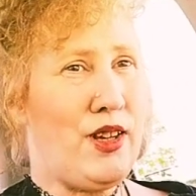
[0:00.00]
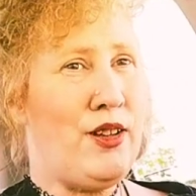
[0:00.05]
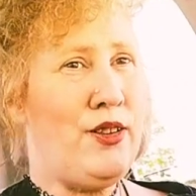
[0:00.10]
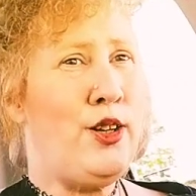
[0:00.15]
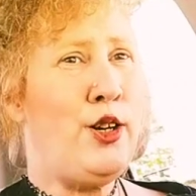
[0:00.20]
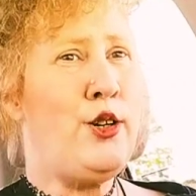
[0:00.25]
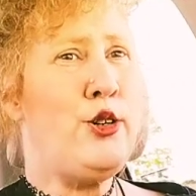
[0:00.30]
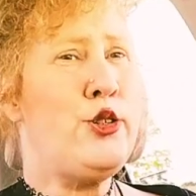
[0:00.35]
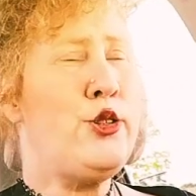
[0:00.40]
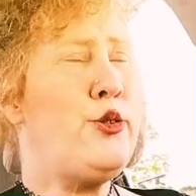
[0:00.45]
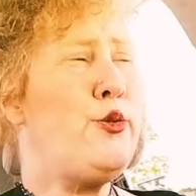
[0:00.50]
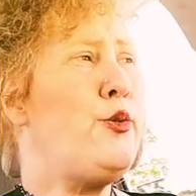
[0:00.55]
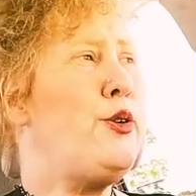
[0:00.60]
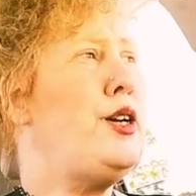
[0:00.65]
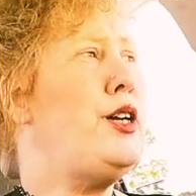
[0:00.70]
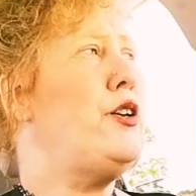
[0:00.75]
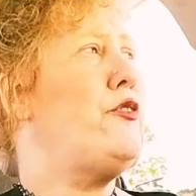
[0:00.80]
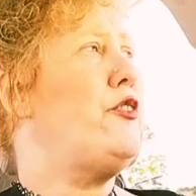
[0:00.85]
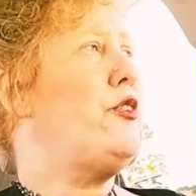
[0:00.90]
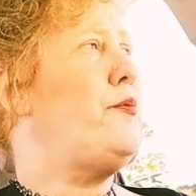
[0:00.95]
There's
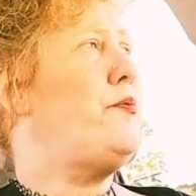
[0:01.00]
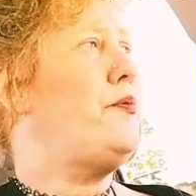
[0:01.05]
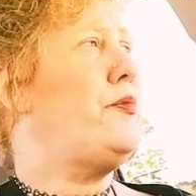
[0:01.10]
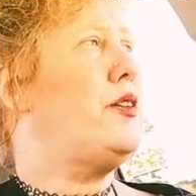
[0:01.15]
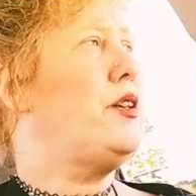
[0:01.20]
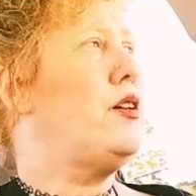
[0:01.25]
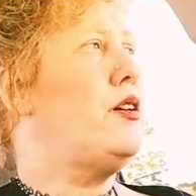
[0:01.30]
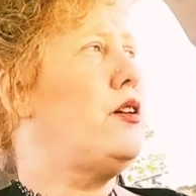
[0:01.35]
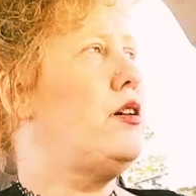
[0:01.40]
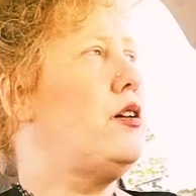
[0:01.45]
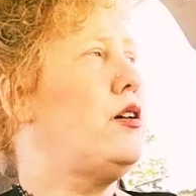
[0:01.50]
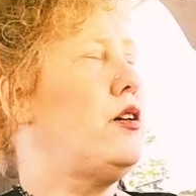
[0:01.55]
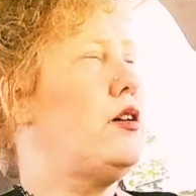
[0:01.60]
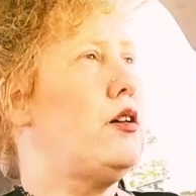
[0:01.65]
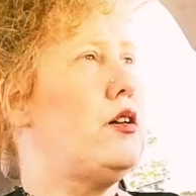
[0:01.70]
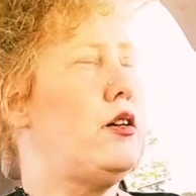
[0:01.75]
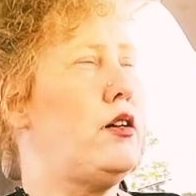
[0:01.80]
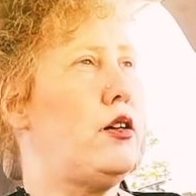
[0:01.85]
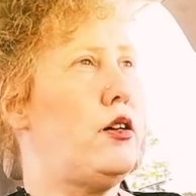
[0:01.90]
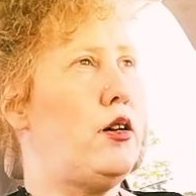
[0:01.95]
3 of them.
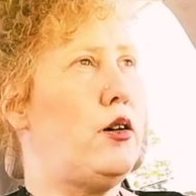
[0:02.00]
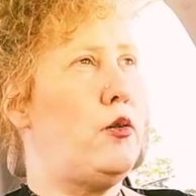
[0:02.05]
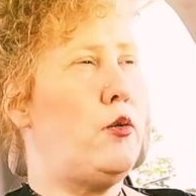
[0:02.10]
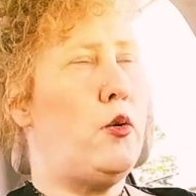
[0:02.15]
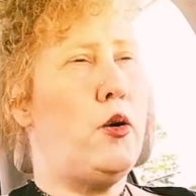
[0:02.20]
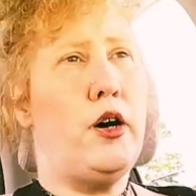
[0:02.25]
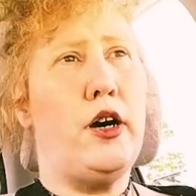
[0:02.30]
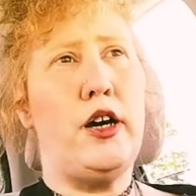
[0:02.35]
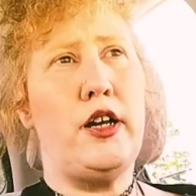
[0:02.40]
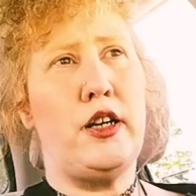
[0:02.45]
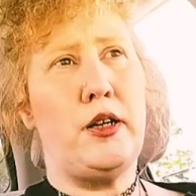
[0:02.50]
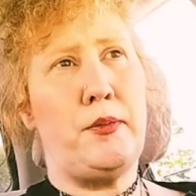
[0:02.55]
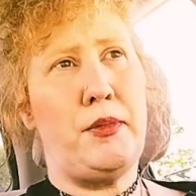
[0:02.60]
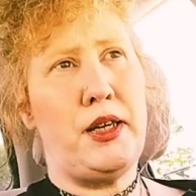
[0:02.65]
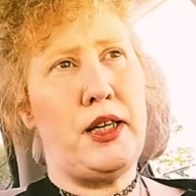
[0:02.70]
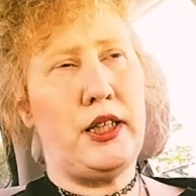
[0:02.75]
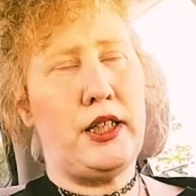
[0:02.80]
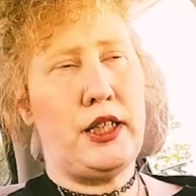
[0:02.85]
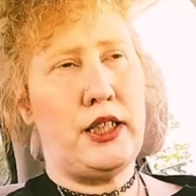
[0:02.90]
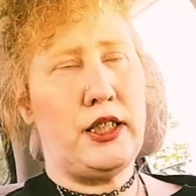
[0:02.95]
One
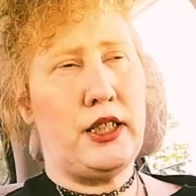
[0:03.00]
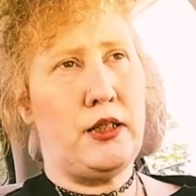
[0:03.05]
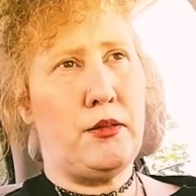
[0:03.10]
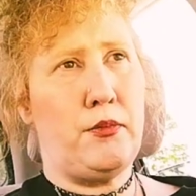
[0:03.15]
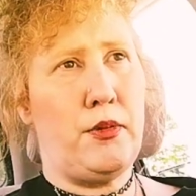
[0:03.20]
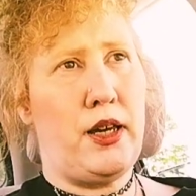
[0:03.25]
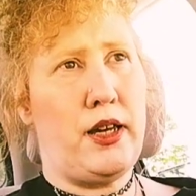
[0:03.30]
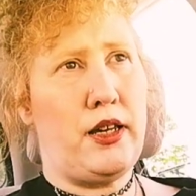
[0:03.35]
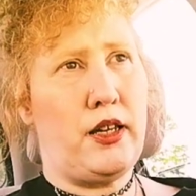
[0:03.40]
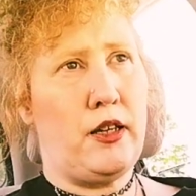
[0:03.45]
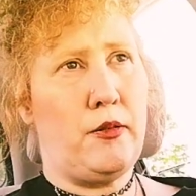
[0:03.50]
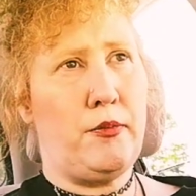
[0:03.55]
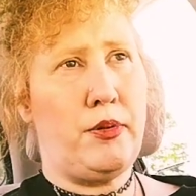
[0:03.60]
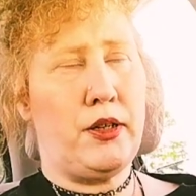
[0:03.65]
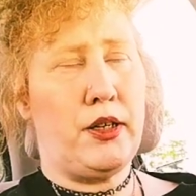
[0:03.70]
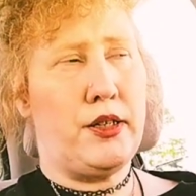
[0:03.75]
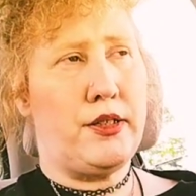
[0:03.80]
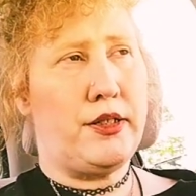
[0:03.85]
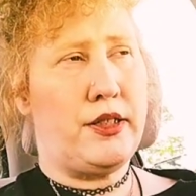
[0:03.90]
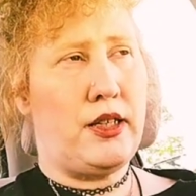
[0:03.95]
immediately didn't make it
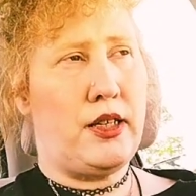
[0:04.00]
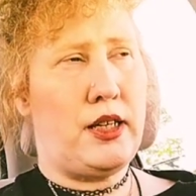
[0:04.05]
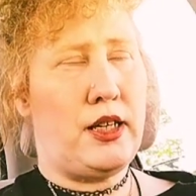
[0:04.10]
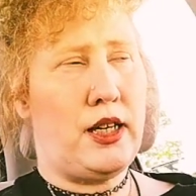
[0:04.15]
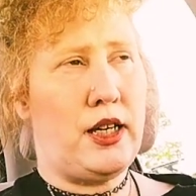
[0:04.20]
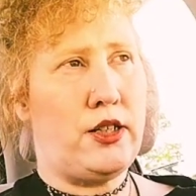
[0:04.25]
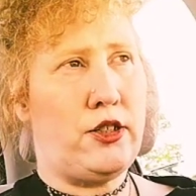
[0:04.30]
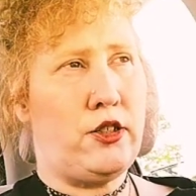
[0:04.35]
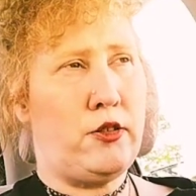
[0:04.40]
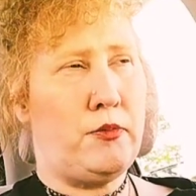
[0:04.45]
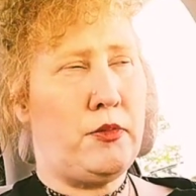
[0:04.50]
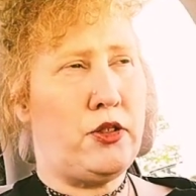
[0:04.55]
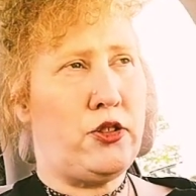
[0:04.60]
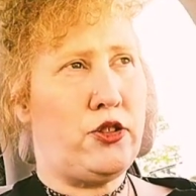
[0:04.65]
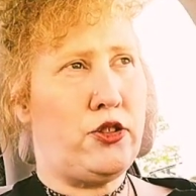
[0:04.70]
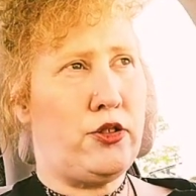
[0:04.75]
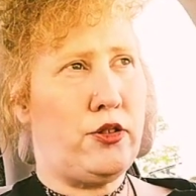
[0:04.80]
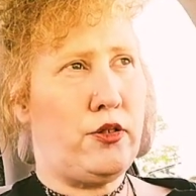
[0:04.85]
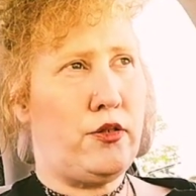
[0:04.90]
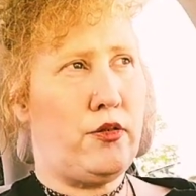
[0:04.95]
because he had too
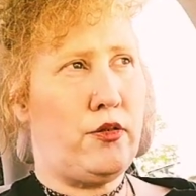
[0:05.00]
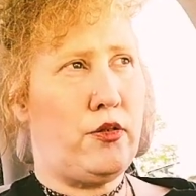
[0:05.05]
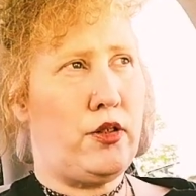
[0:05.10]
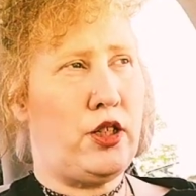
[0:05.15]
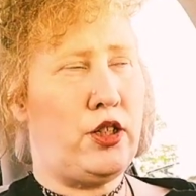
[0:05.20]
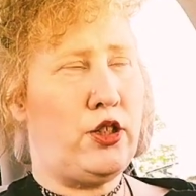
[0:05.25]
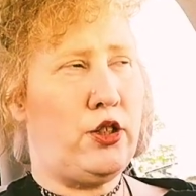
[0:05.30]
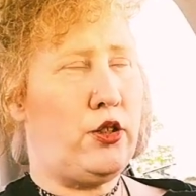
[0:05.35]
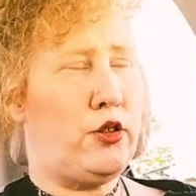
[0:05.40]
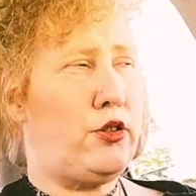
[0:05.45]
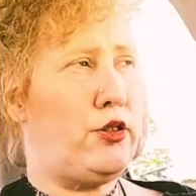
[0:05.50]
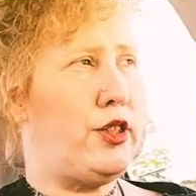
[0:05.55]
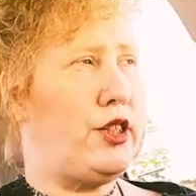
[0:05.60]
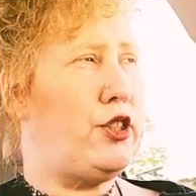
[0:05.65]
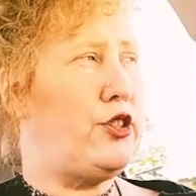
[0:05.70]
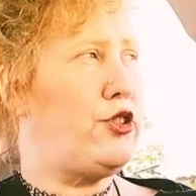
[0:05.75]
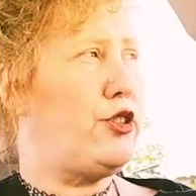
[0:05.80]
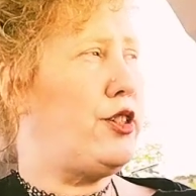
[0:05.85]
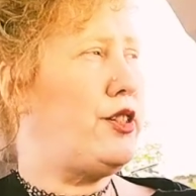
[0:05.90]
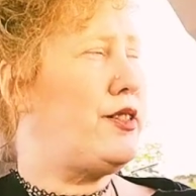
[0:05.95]
much internal
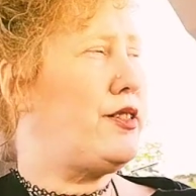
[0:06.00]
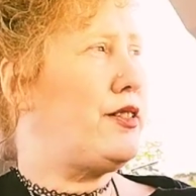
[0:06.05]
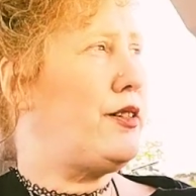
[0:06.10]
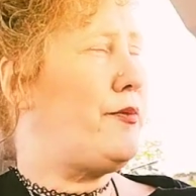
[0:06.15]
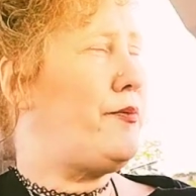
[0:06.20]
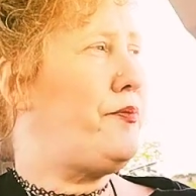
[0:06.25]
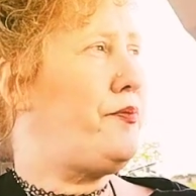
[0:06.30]
injuries.